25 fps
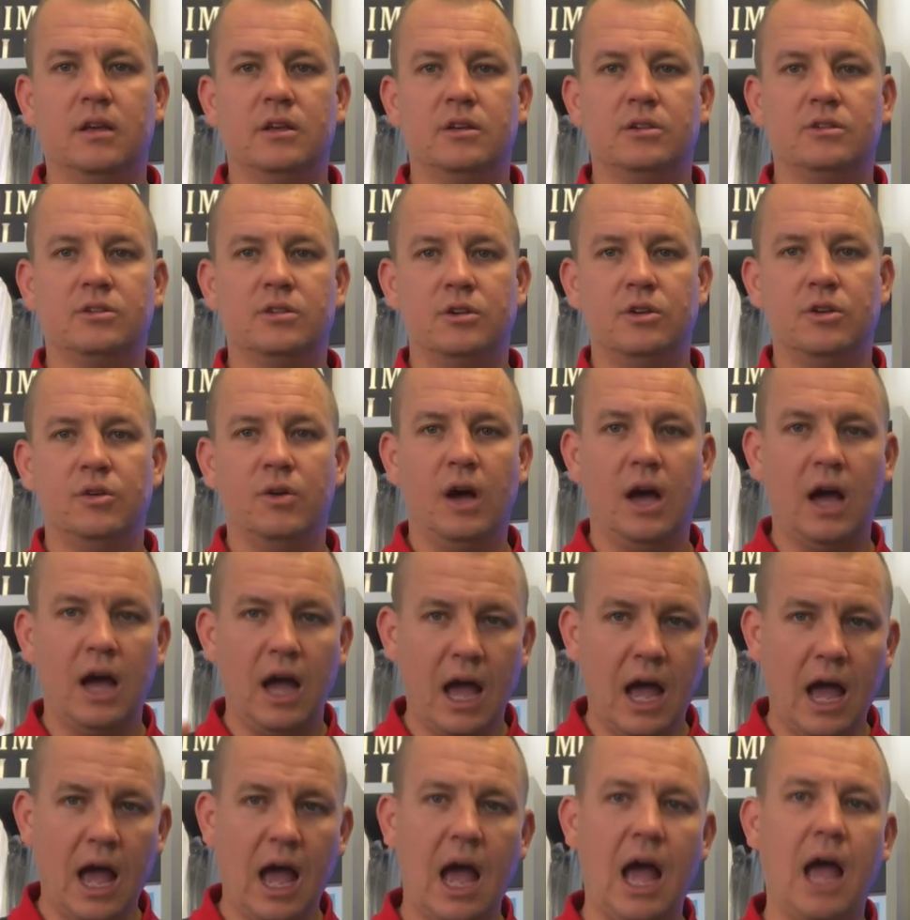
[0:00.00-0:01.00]
So you
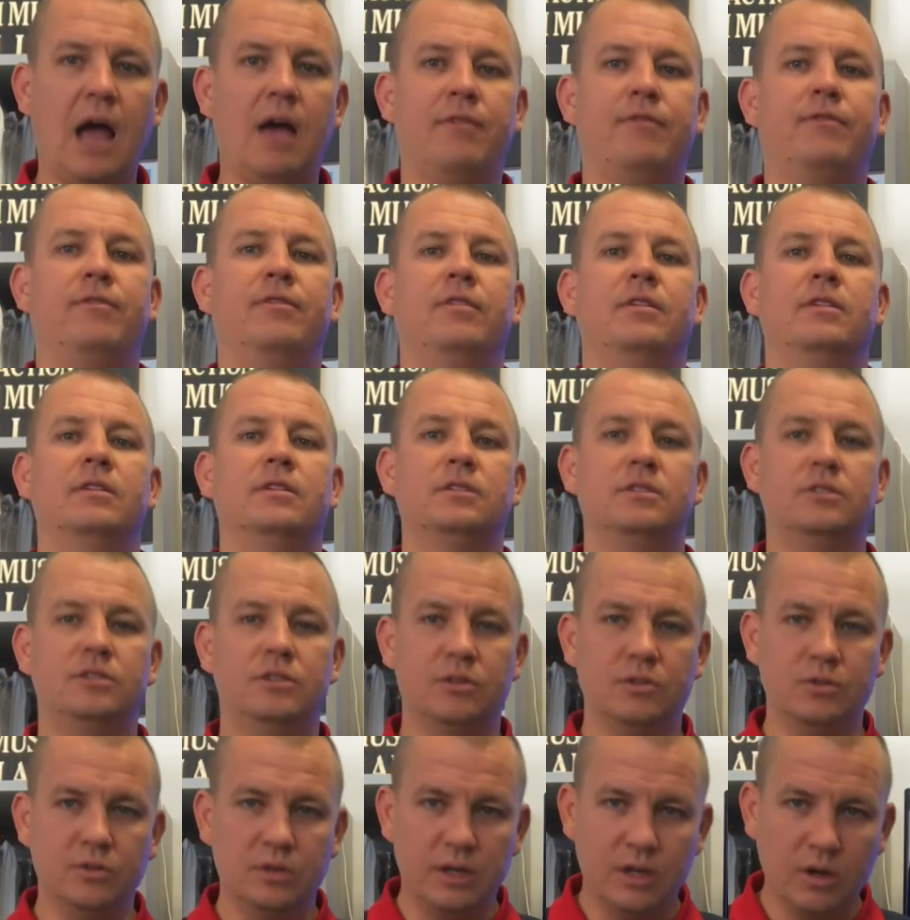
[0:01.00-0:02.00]
have
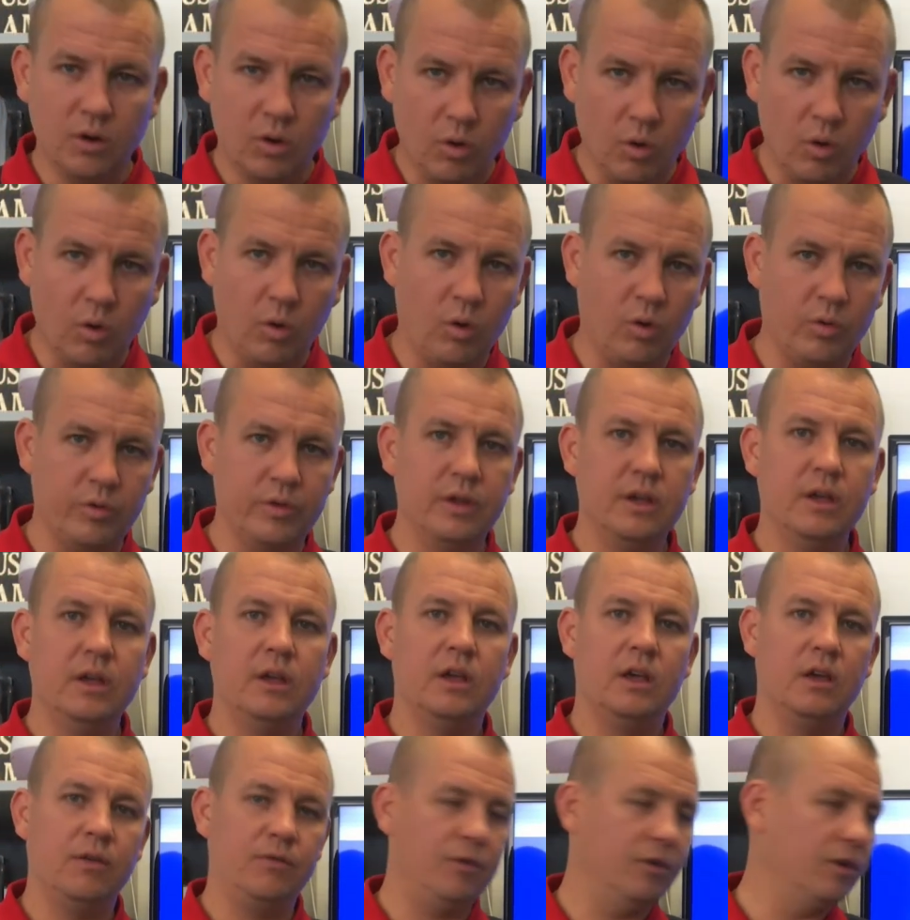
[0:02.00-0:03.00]
to hold
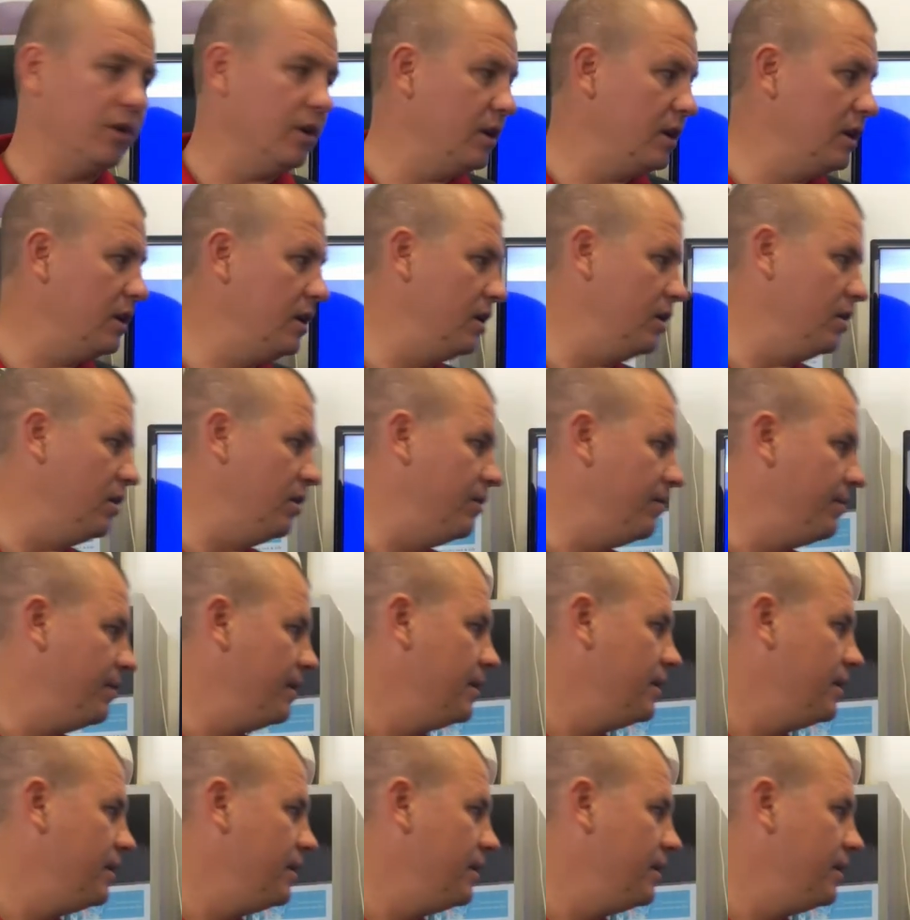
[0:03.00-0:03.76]
if you're gonna heal.